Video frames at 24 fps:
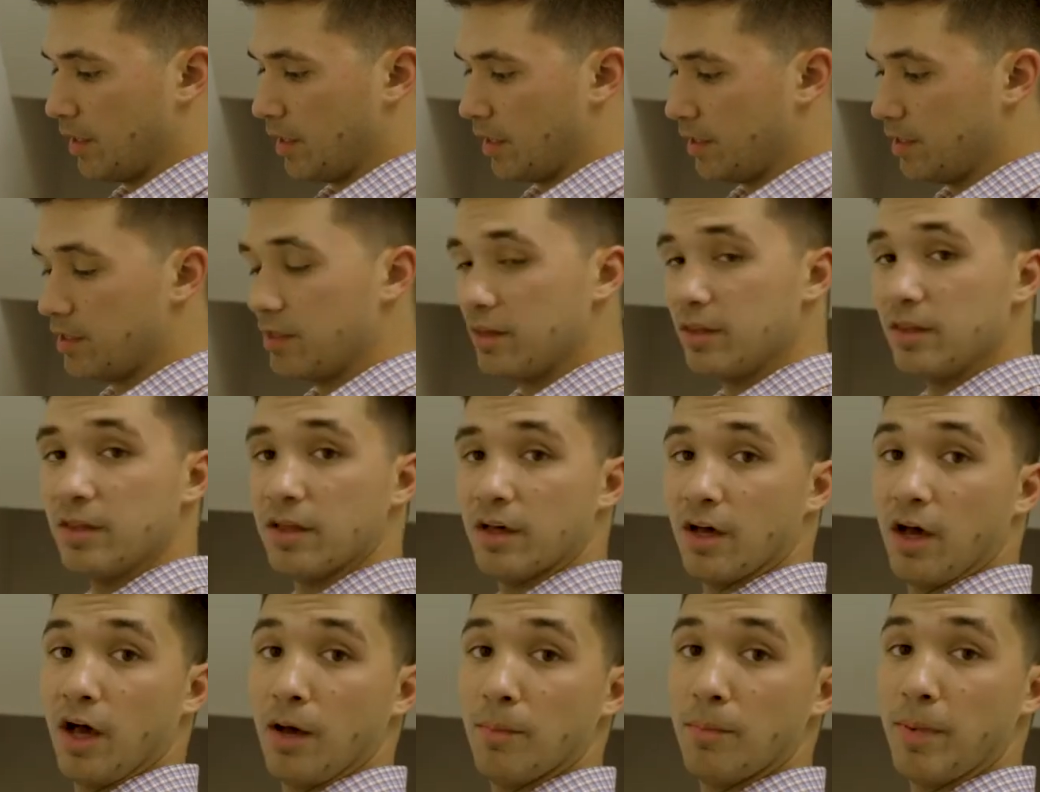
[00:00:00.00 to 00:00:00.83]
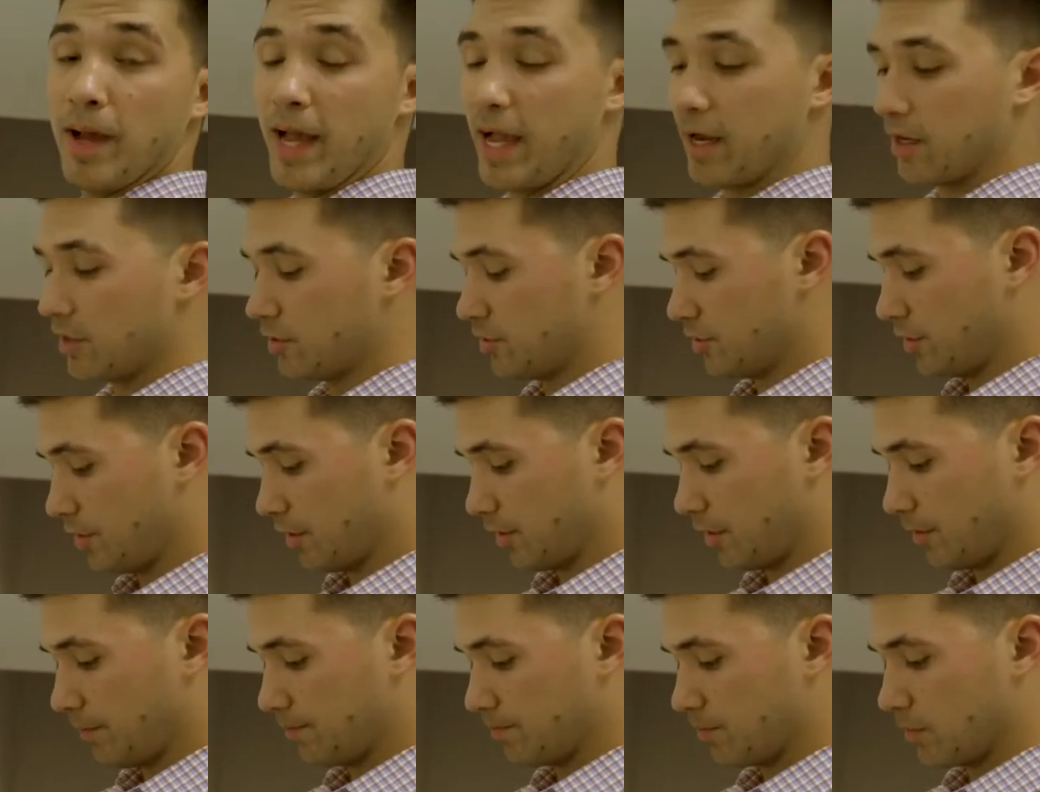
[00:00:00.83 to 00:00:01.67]
And in the hub
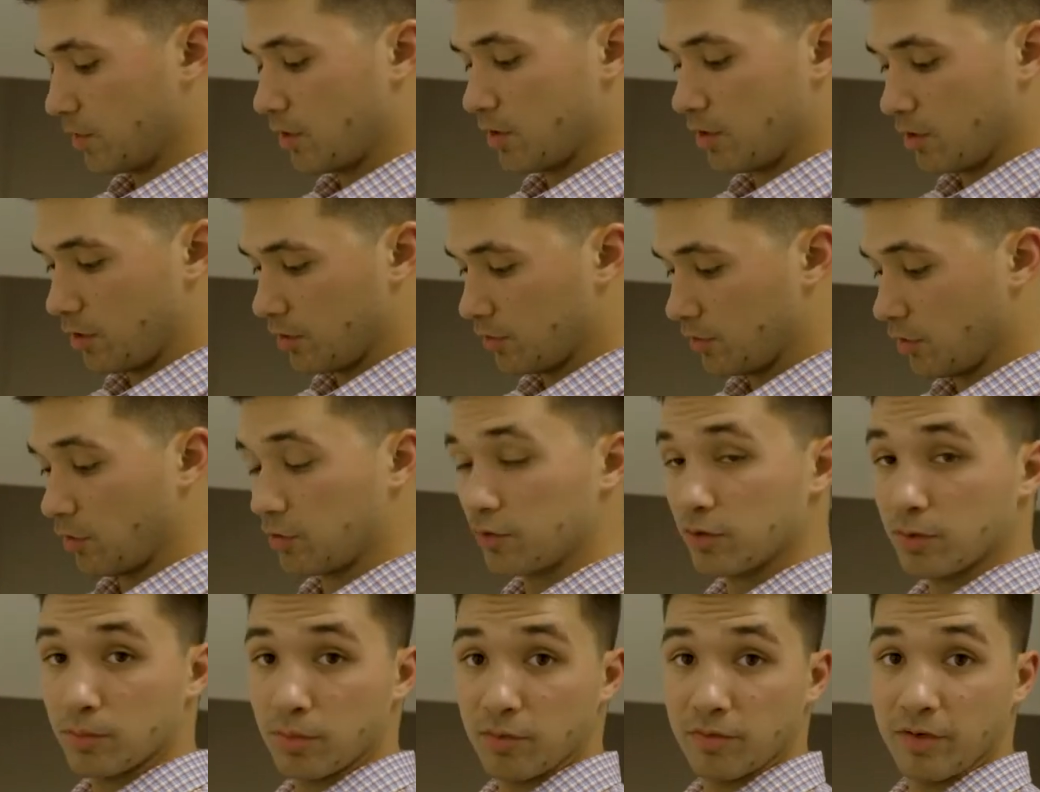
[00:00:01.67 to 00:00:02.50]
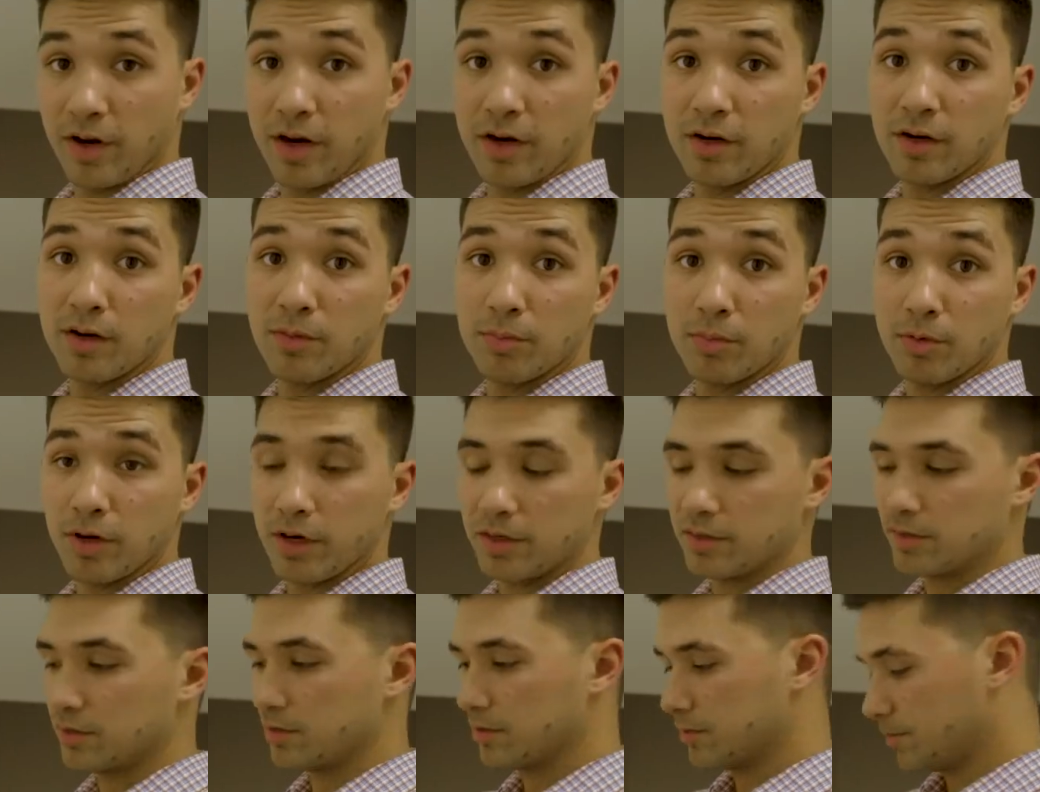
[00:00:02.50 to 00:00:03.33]
packaging is also provided a brace.